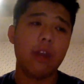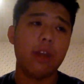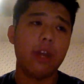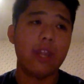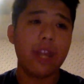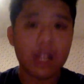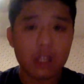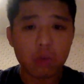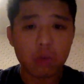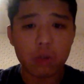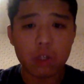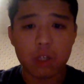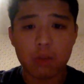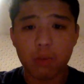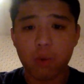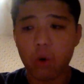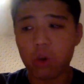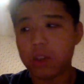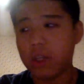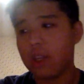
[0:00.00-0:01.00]
And that's what's
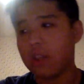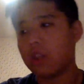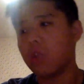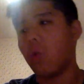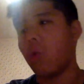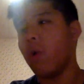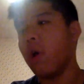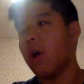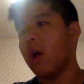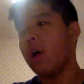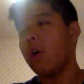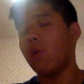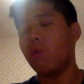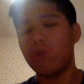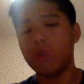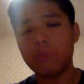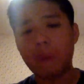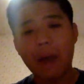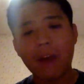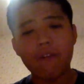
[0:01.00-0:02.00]
important. So
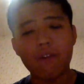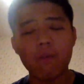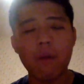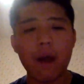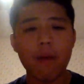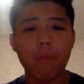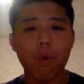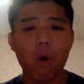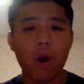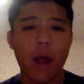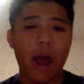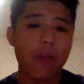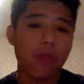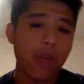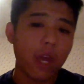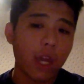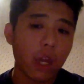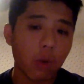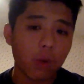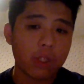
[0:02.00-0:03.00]
respect for my boy. I
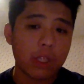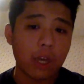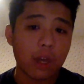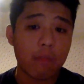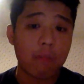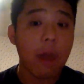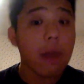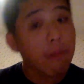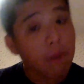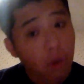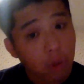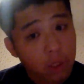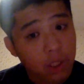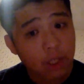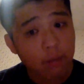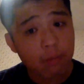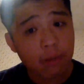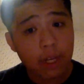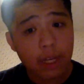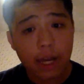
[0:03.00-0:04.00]
think it was him. Maybe it was
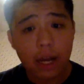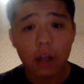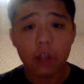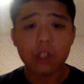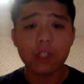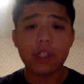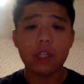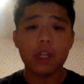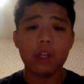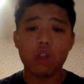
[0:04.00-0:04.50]
somebody else.